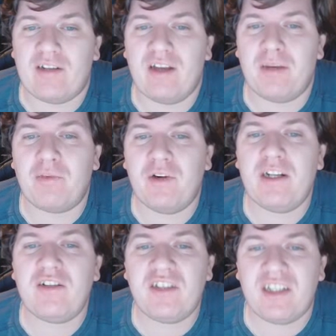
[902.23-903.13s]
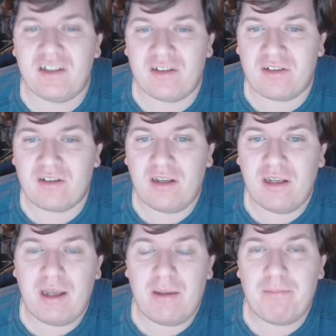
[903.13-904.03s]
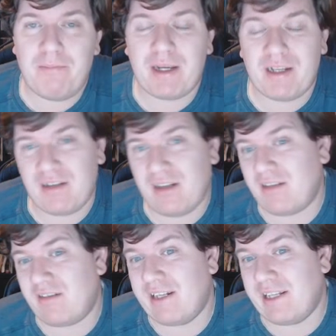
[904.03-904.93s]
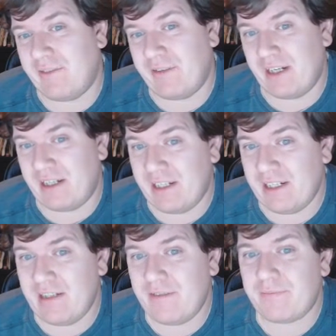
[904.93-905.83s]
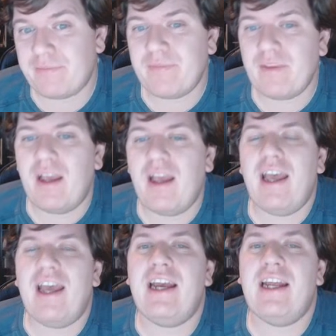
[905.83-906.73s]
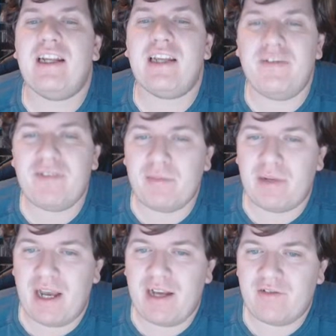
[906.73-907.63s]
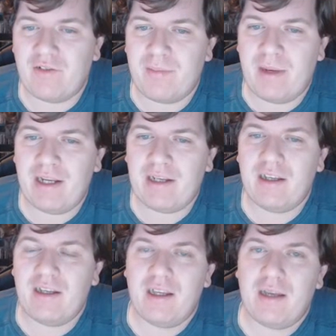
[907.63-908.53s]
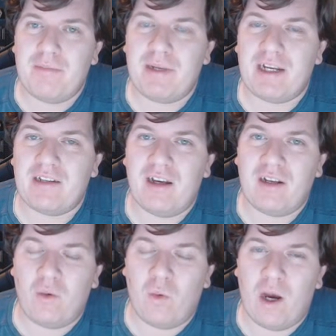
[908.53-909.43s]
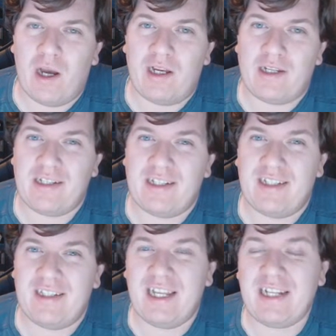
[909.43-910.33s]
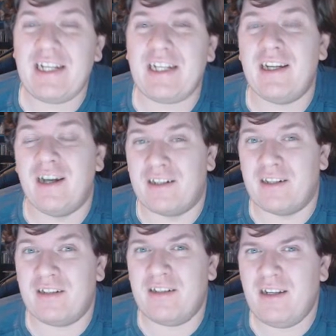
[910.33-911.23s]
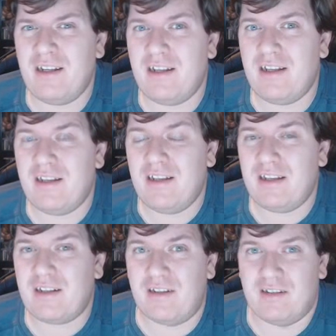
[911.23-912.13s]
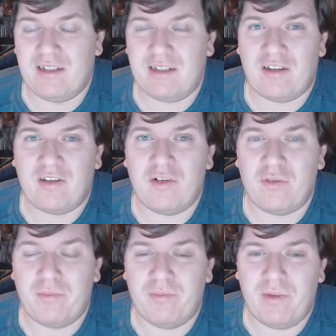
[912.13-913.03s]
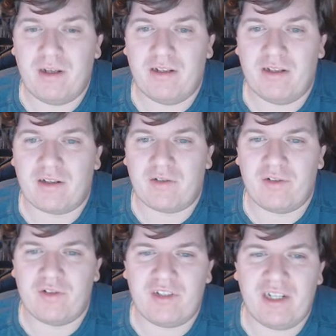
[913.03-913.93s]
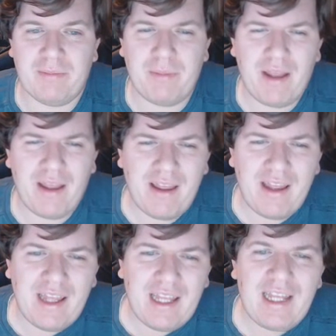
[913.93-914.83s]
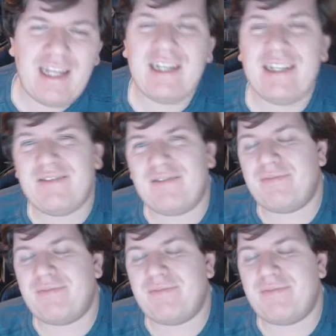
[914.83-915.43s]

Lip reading: upgraded shields, because honestly they really need it. And I gave them an astromech, because otherwise they need gunners, because it's a 2 crew ship. And